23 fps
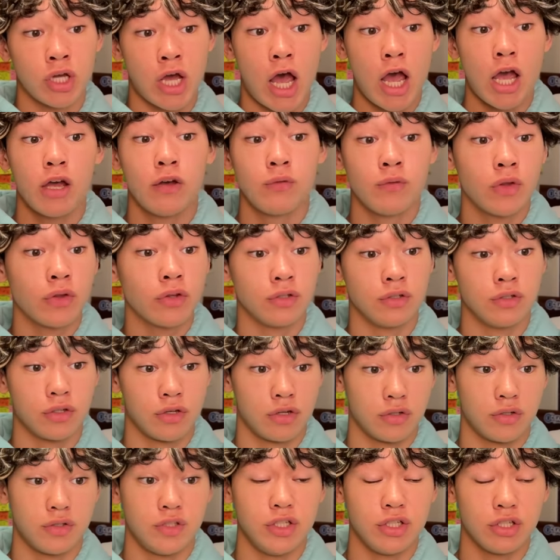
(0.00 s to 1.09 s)
I have nothing to
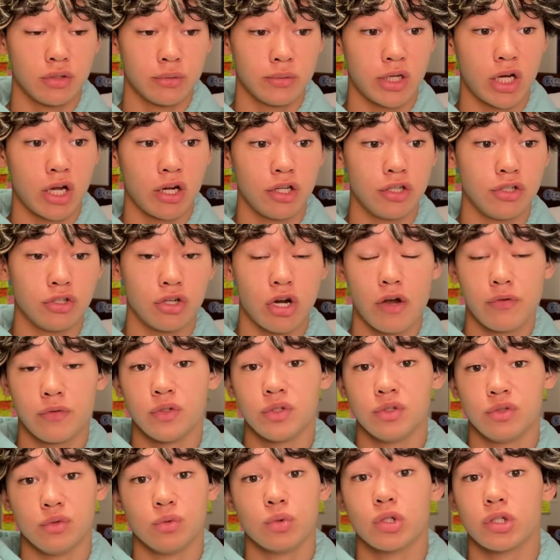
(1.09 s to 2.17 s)
critique about it. You're
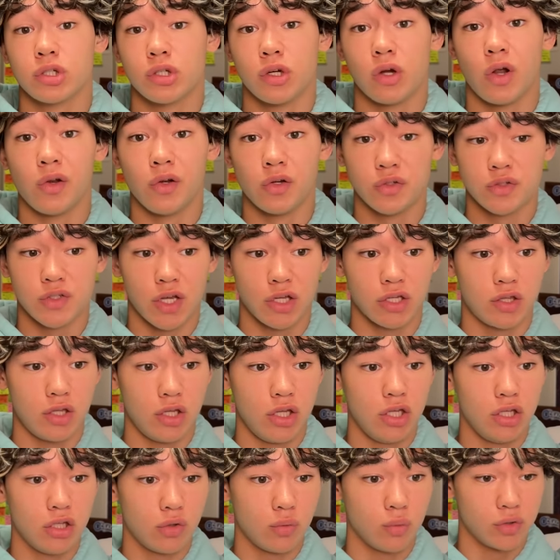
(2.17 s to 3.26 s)
obviously working on your
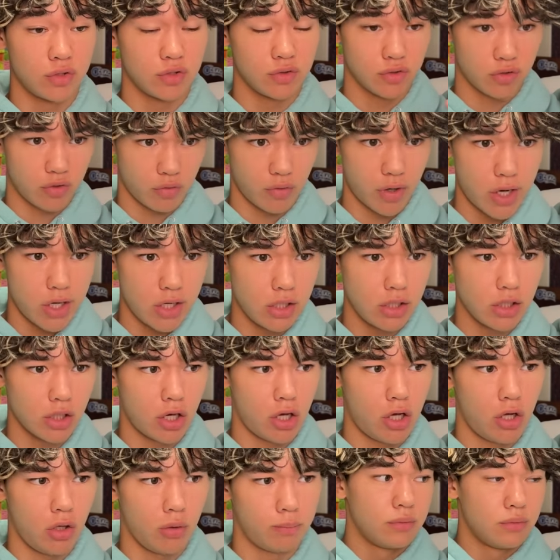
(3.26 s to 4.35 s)
technique, which is great.
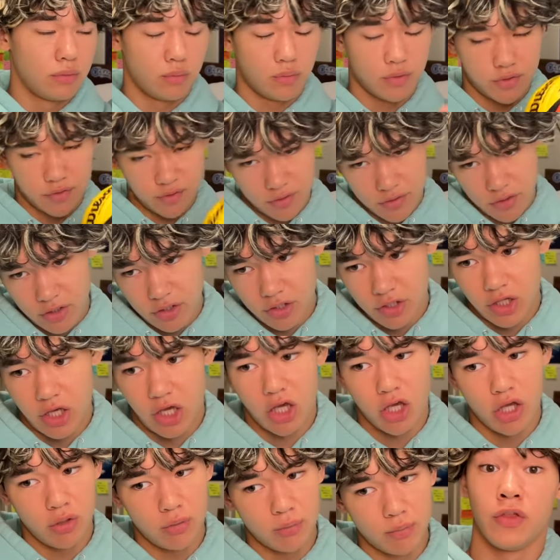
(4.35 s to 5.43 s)
Um, wasn't done in
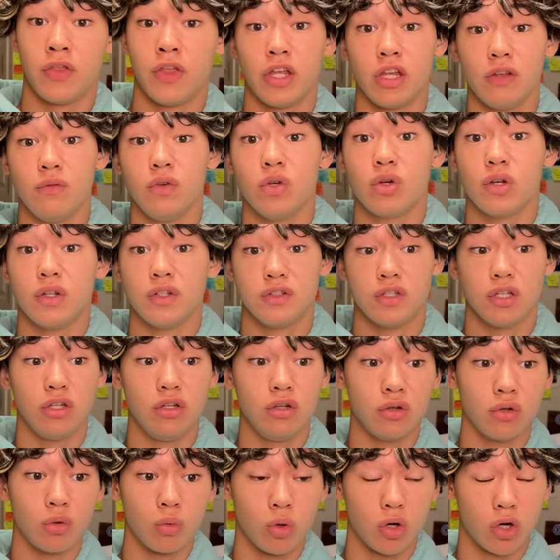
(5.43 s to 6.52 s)
game. I think if you
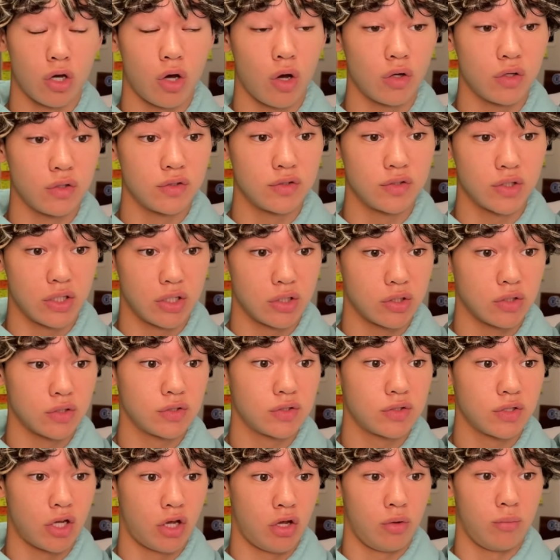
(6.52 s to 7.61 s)
continue to work on your
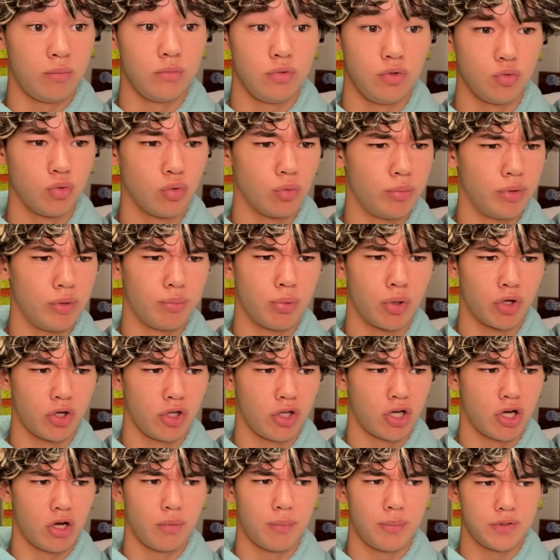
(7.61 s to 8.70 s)
skills, um, you will be
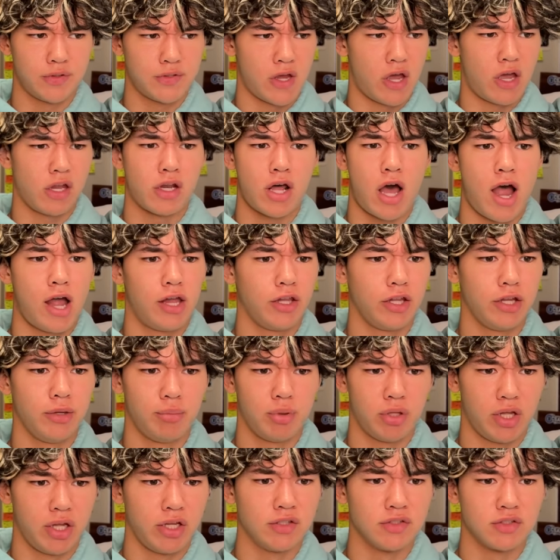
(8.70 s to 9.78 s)
putting up 10 highlight
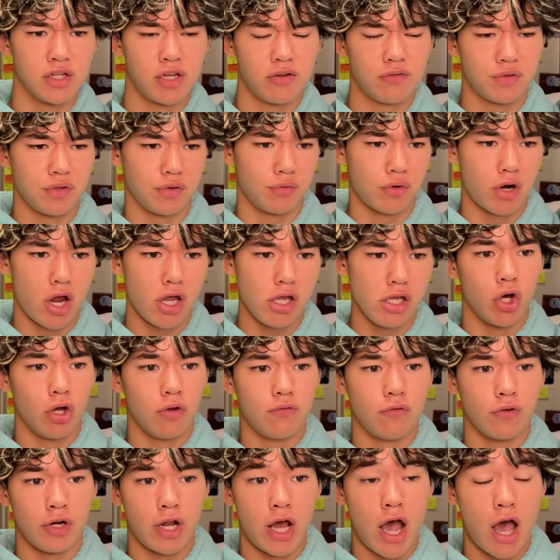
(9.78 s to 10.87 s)
plays left and right. But
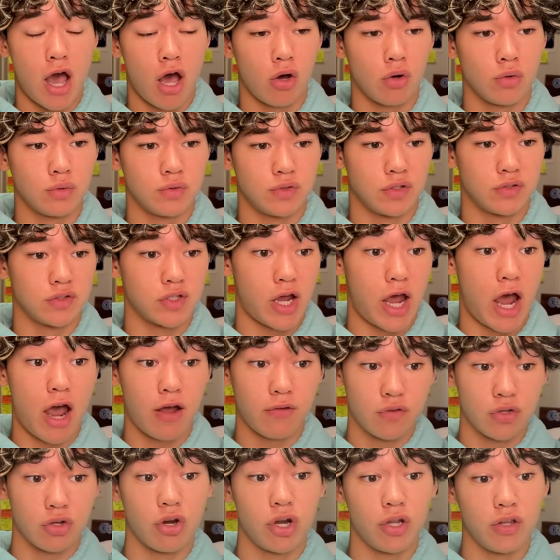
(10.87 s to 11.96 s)
for now, since I
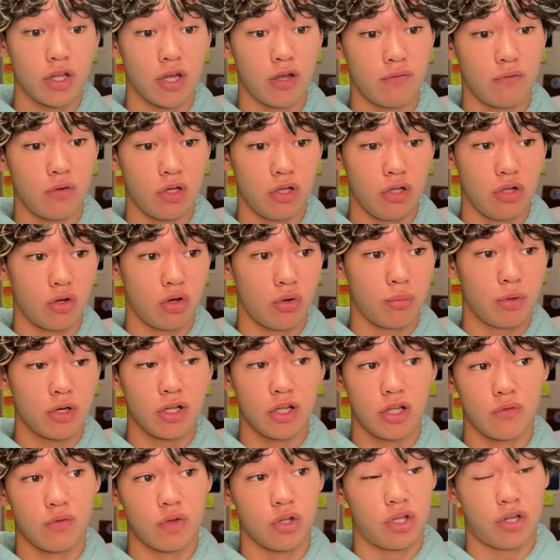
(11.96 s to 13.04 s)
have to grade that video, I'm gonna
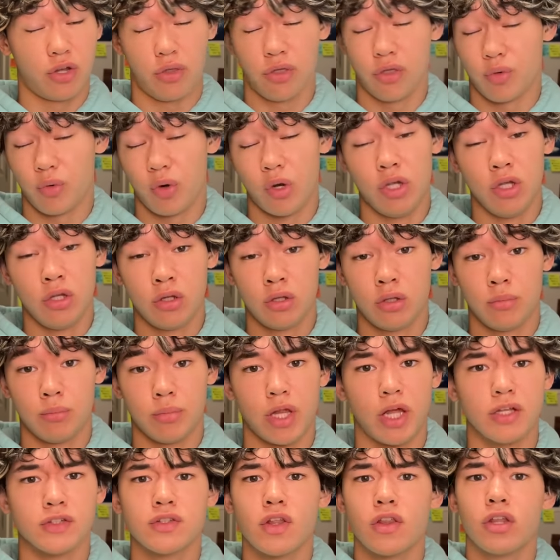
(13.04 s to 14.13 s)
give it like a three.
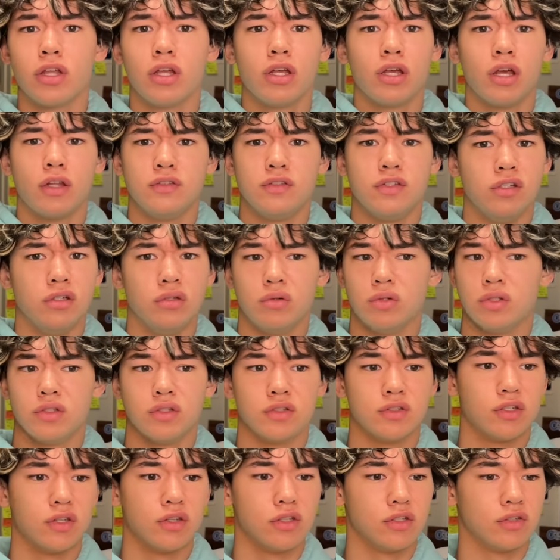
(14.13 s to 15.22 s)
But that's nothing against you. It's
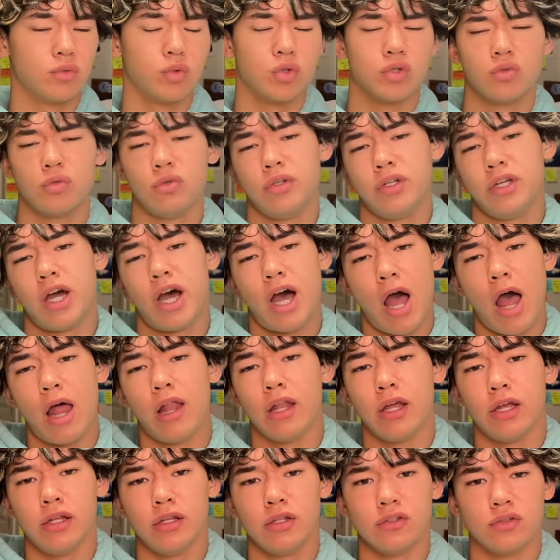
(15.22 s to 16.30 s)
just that this wasn't really a
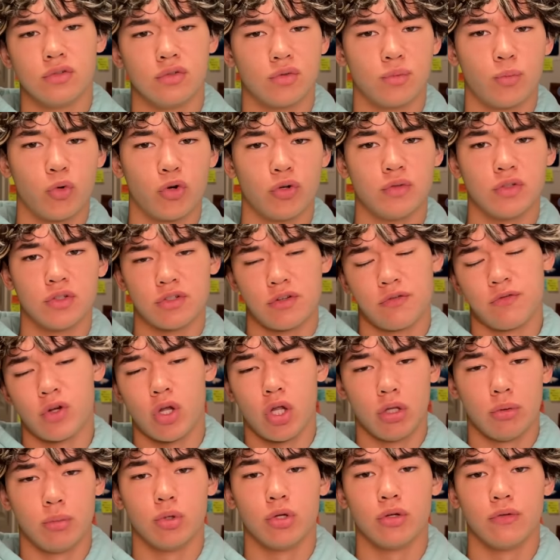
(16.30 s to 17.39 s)
highlight. This was more just a
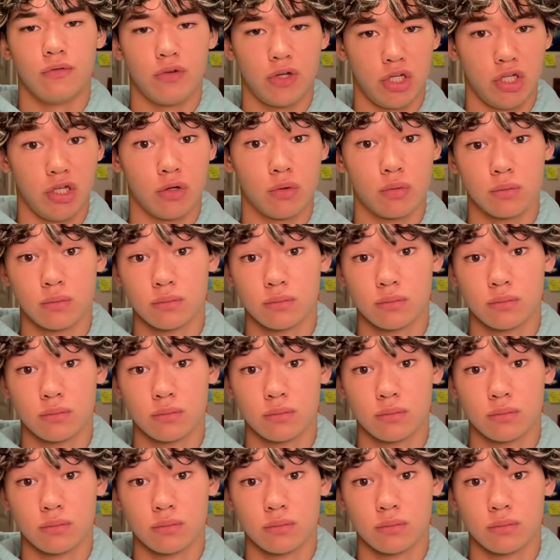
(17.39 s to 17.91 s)
volleyball video.